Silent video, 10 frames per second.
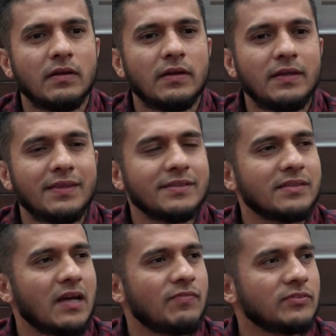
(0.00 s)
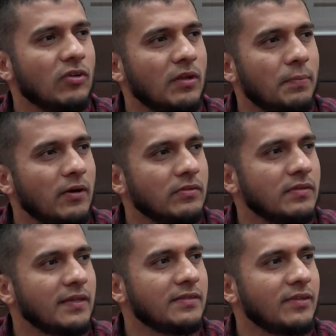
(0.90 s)
He thinks life is all about
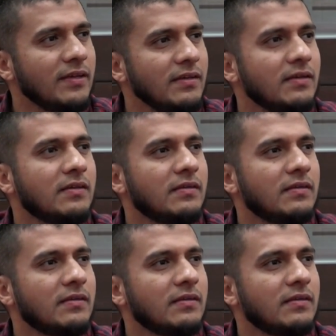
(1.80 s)
eating,